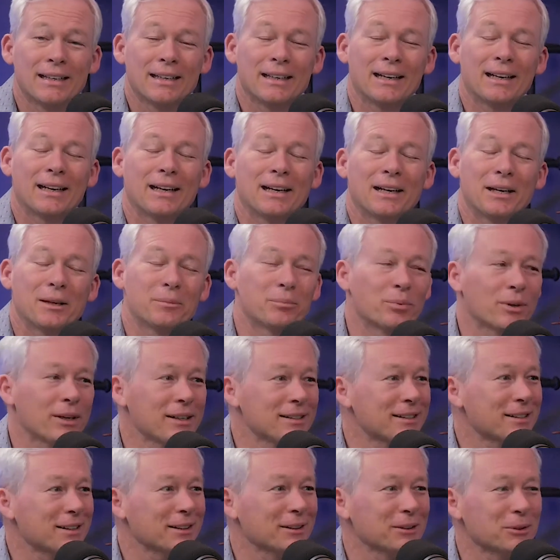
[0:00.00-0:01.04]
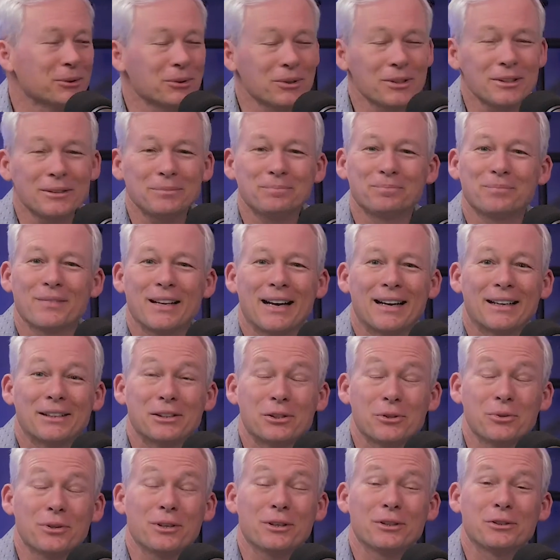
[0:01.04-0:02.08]
Uh, praise the Lord. Hmm. Uh,
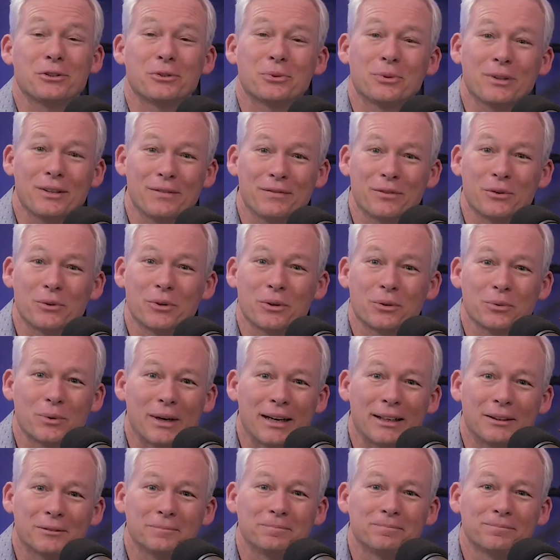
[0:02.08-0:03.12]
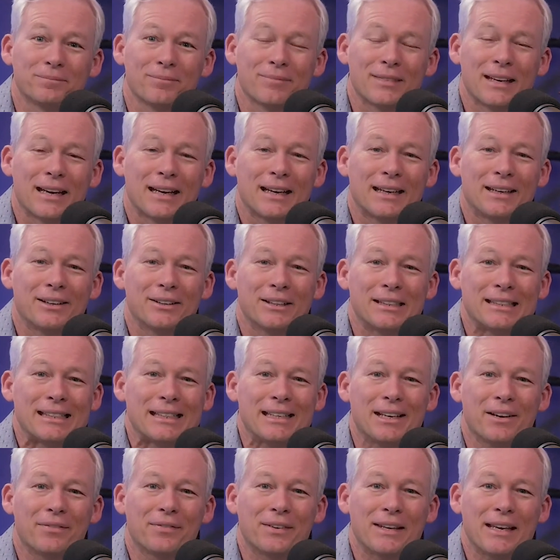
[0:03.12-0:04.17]
224. Wow. Here at
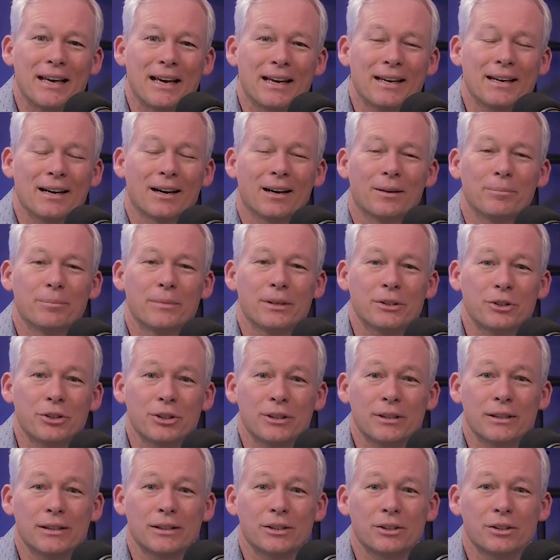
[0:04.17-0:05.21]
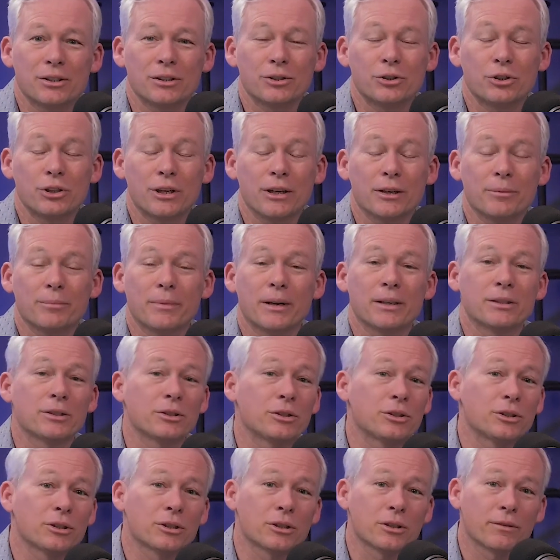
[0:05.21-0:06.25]
DFEA, our mission is to share
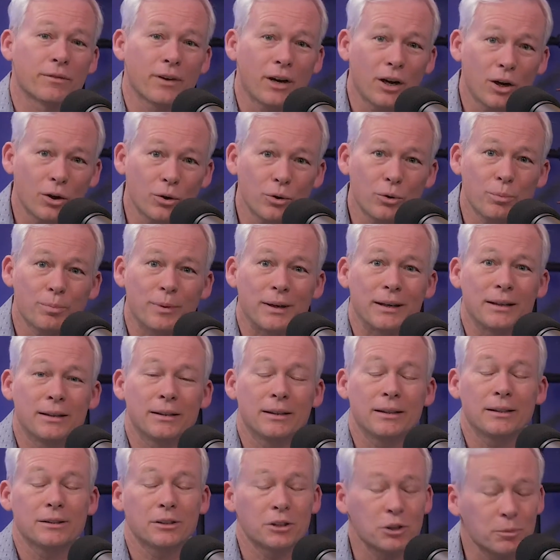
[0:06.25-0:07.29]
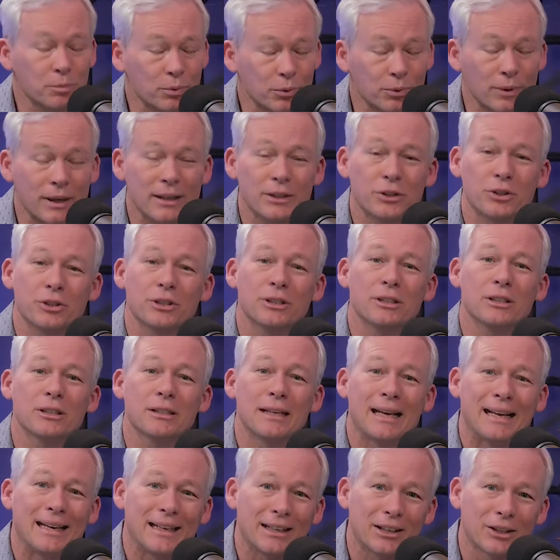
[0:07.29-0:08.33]
messages of hope and an inspiration
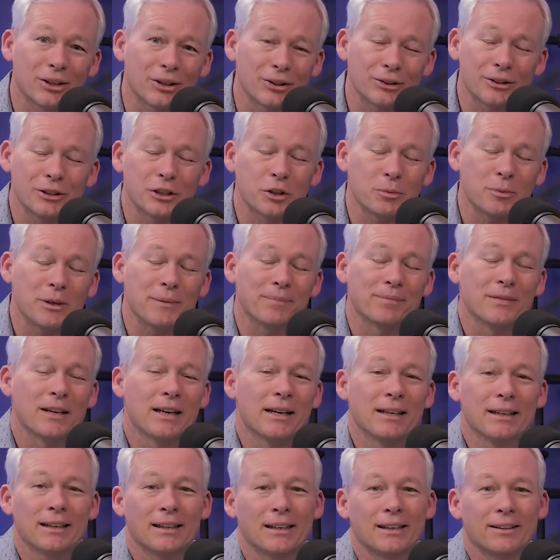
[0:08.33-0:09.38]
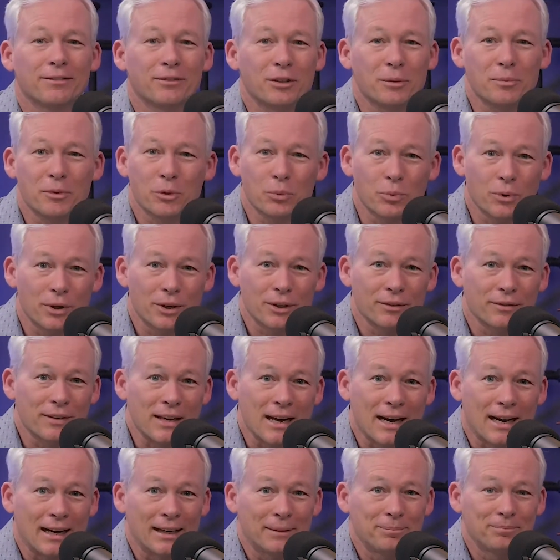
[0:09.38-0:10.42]
and encouragement uh, from the Word of
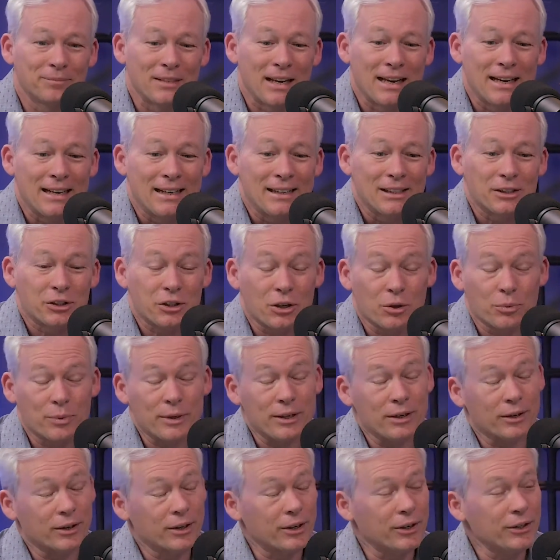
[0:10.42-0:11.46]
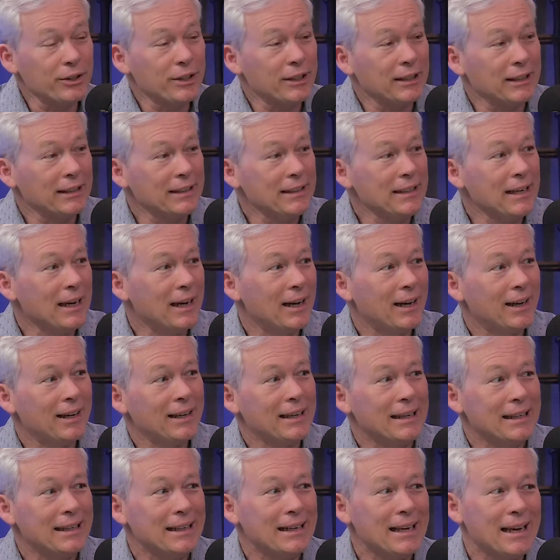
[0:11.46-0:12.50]
God. So, we are currently uh,
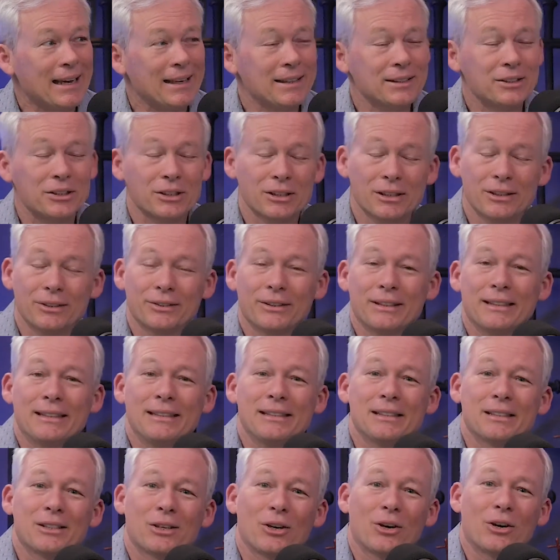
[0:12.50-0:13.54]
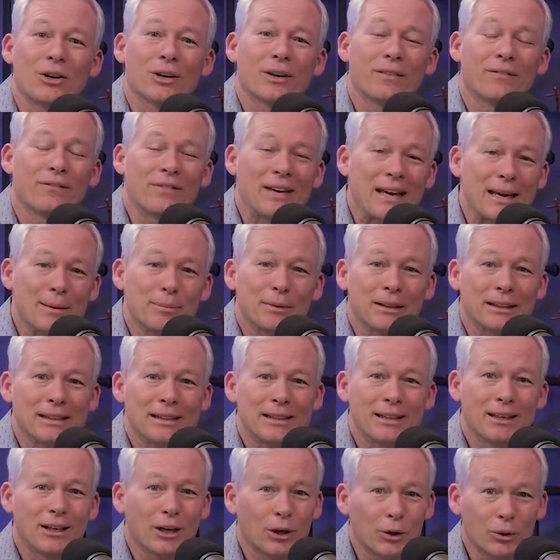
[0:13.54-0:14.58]
in a series called Family
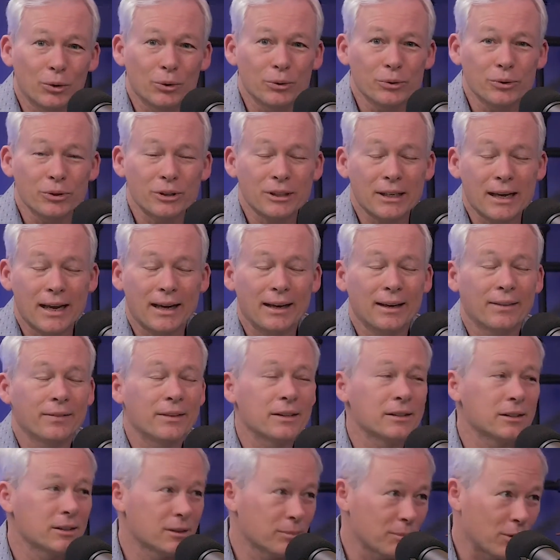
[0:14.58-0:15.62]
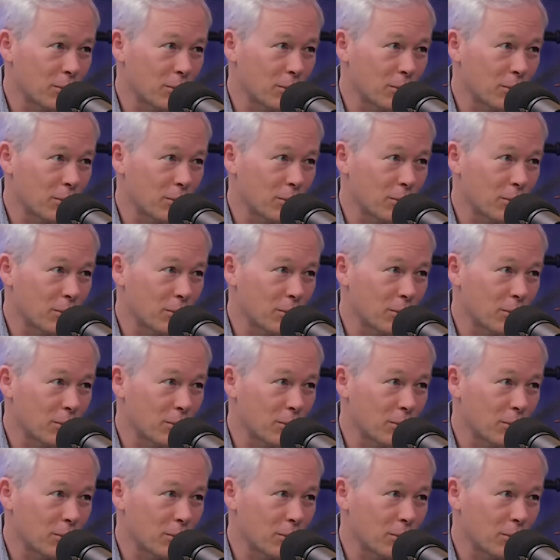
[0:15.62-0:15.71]
Goals, and this is my